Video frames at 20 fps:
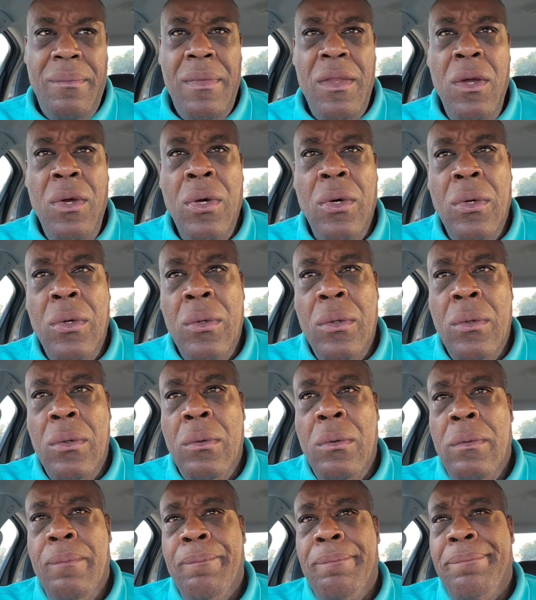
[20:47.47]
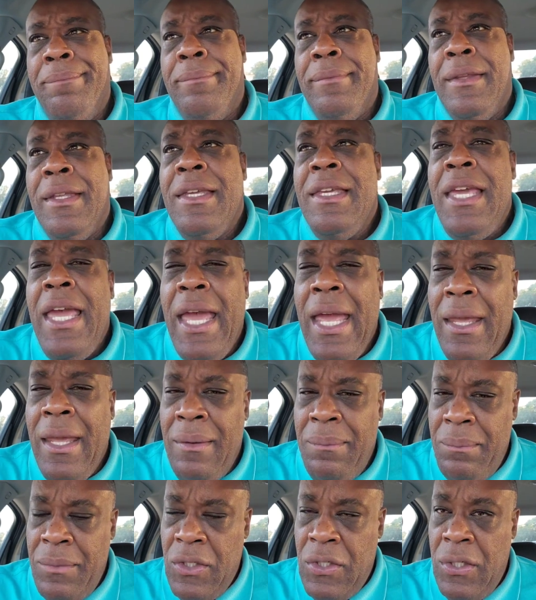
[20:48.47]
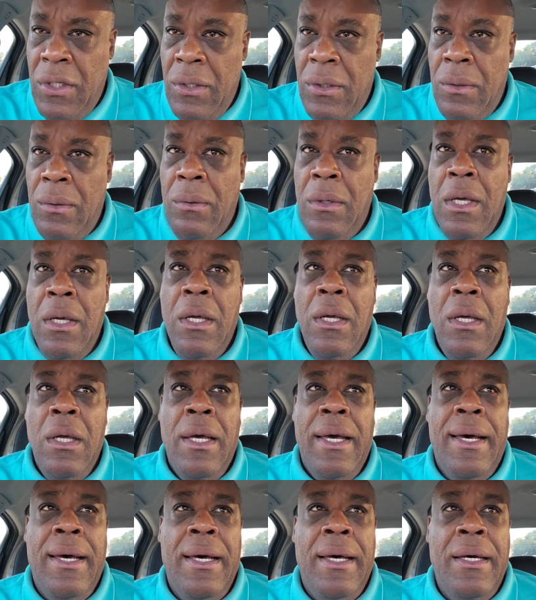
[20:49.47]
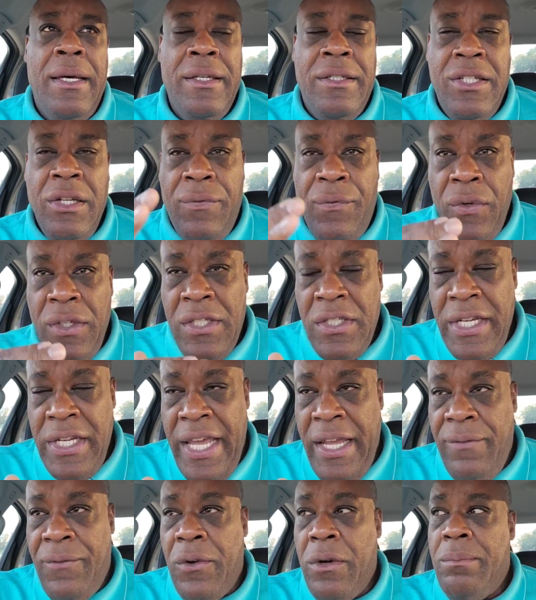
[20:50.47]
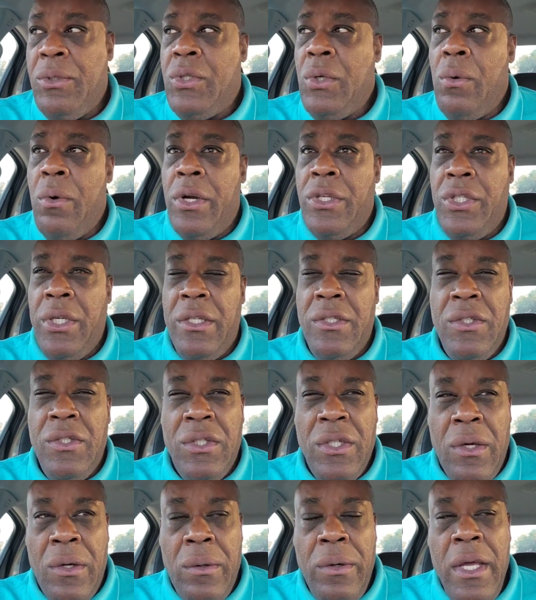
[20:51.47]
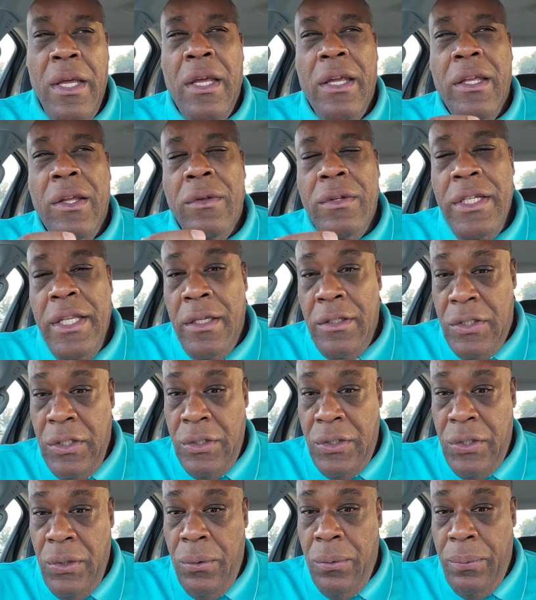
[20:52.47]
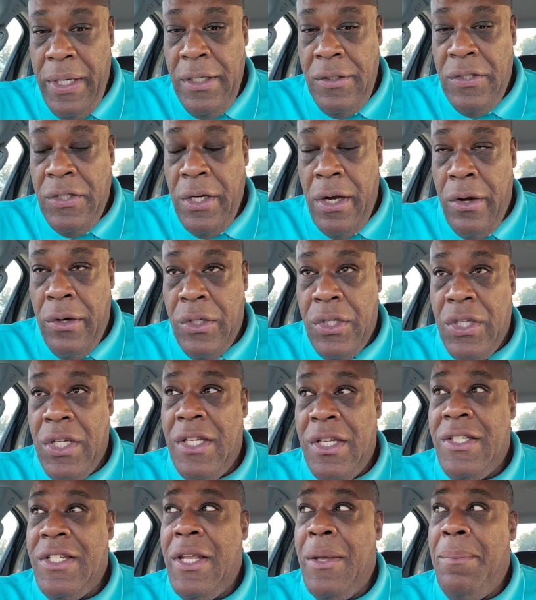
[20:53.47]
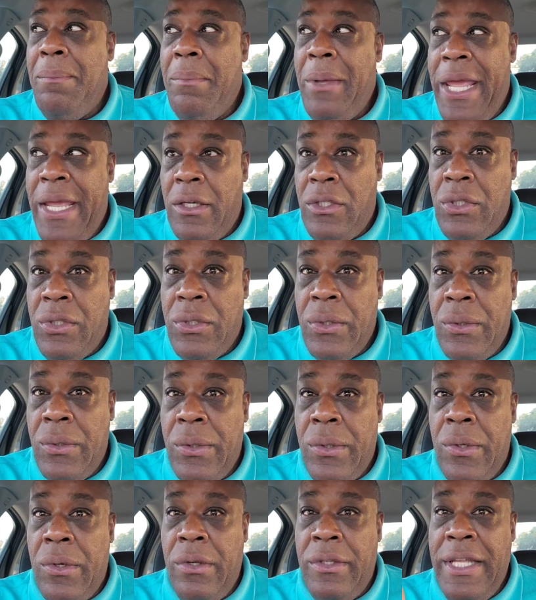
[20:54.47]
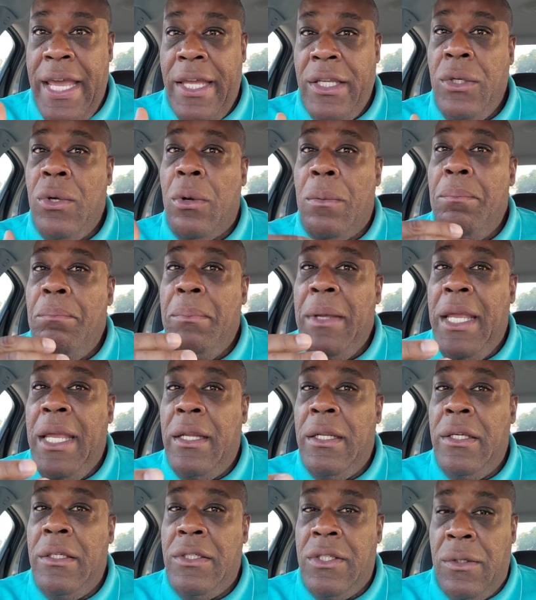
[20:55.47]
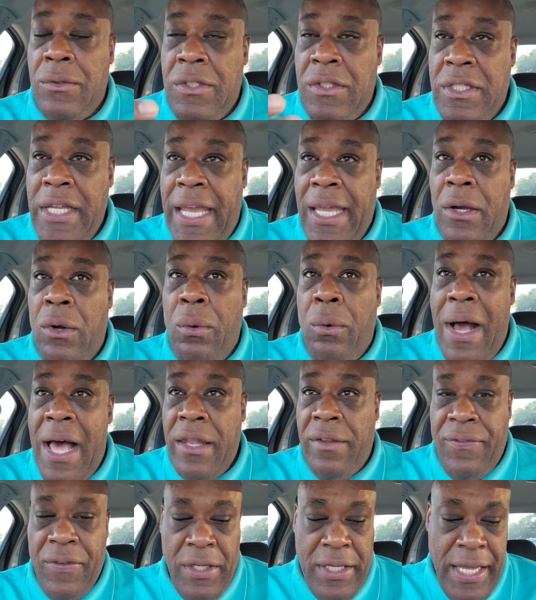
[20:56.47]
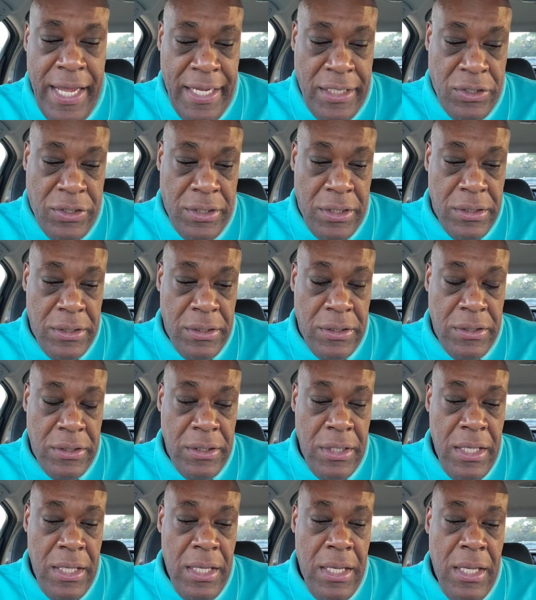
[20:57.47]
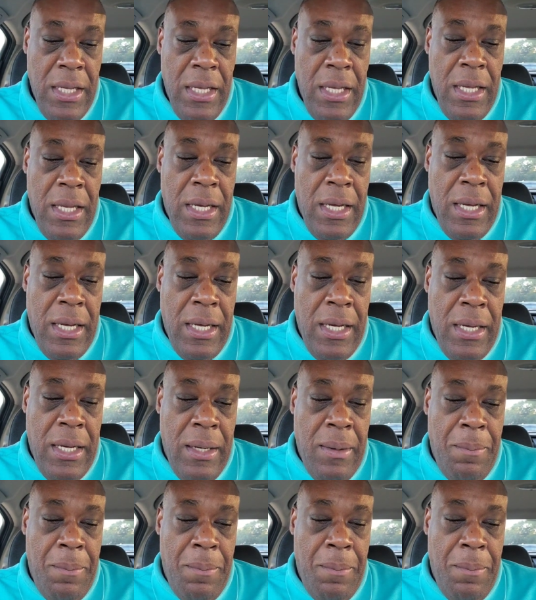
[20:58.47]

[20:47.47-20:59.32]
who came to uh, a different state from Georgia. So you need to do research to make sure that you're meeting those state qualifications. Uh,